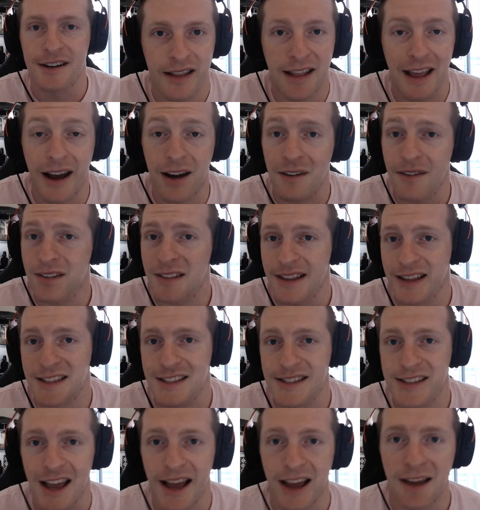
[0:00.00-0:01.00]
Now, let's
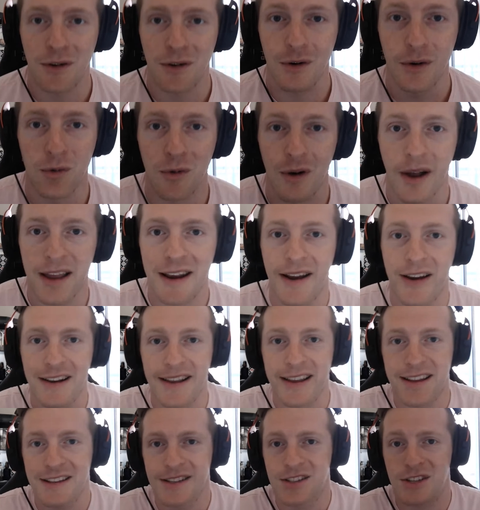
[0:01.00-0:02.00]
dive right on
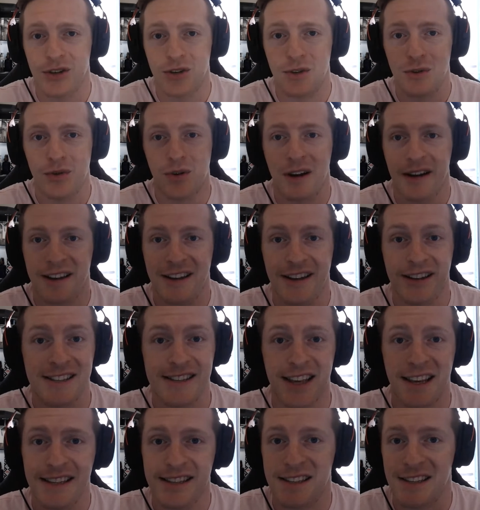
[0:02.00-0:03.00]
into
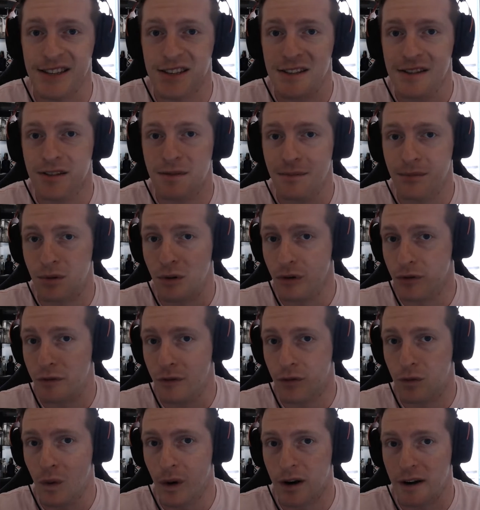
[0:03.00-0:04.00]
consensus, proof
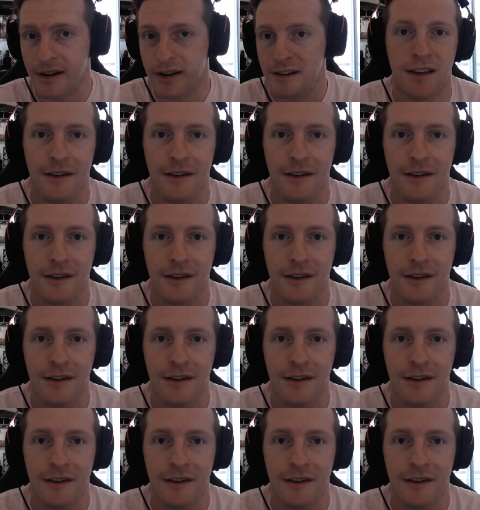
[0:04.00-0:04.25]
of work.